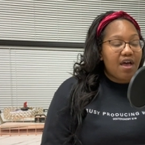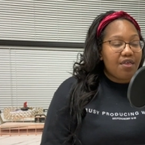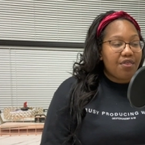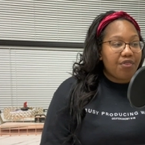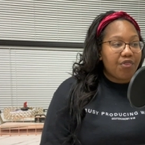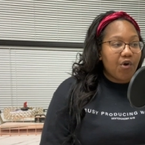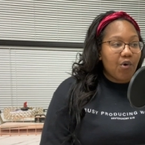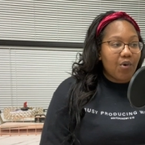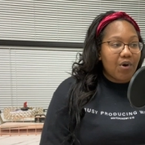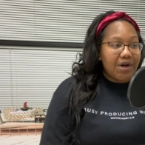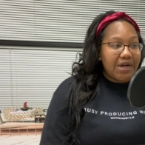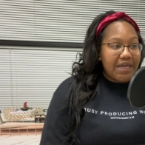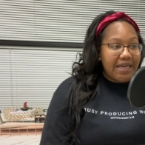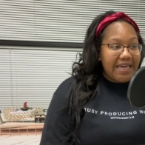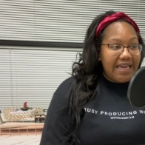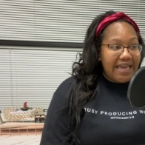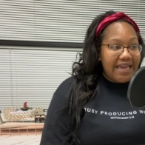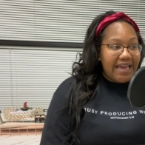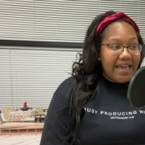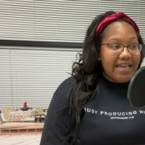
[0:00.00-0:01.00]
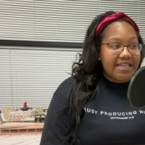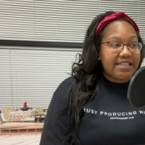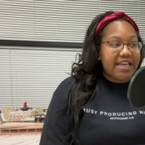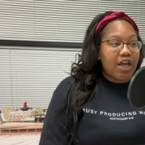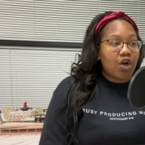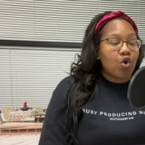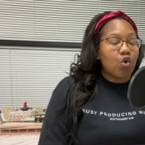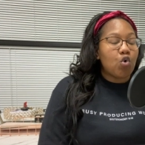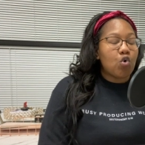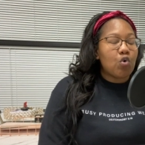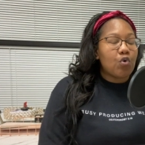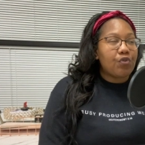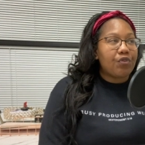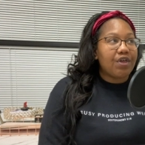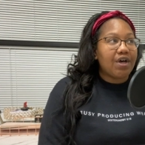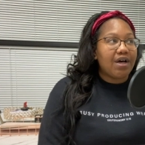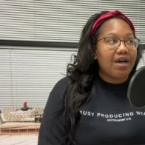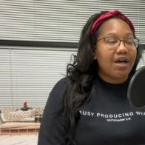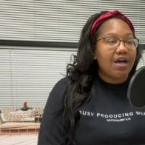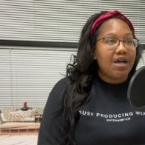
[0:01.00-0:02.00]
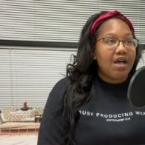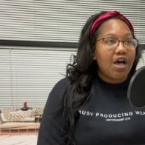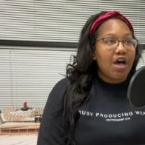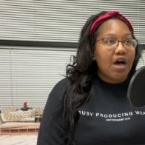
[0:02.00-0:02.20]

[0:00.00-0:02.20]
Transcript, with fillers: authority is and who the